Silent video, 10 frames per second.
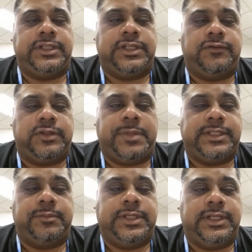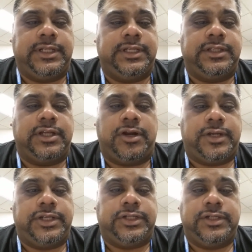of responsibility in the
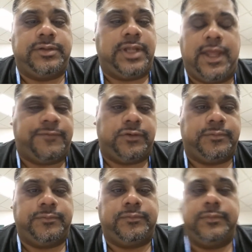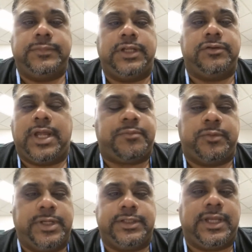congregation, ever. They're not
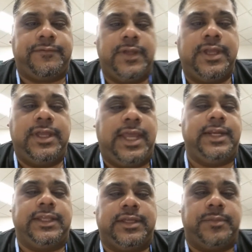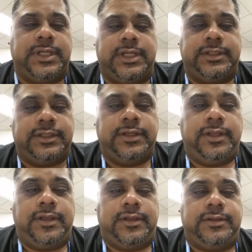permitted to have anything because
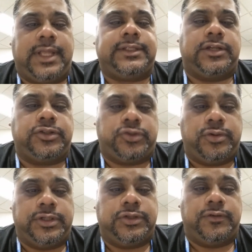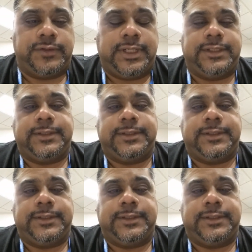that's how strongly Jehovah takes it.